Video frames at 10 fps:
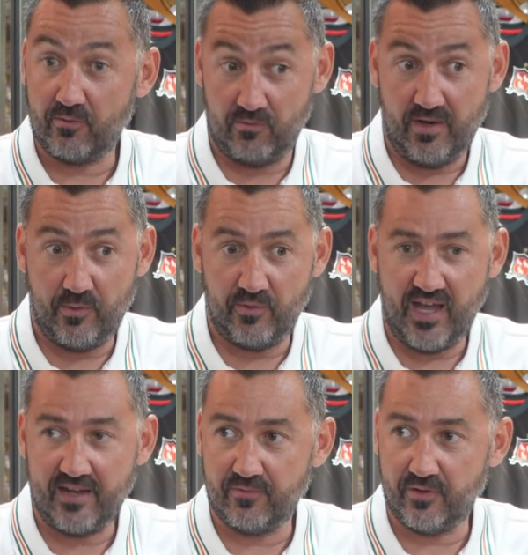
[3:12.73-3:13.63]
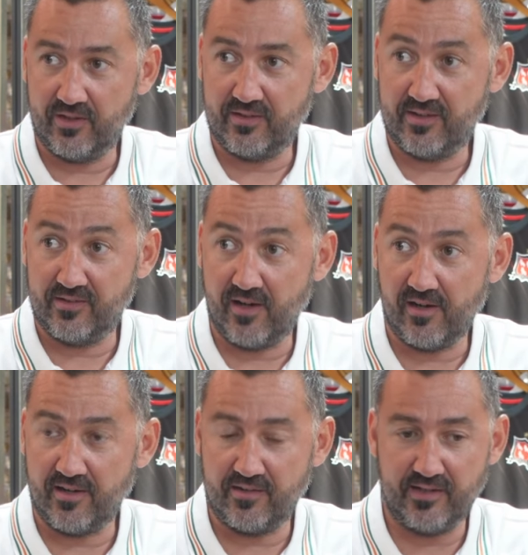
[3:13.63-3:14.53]
it was heading for the
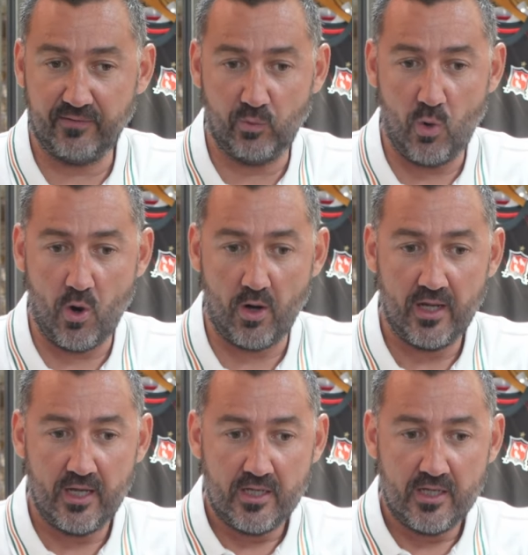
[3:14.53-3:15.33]
start of the Civil War.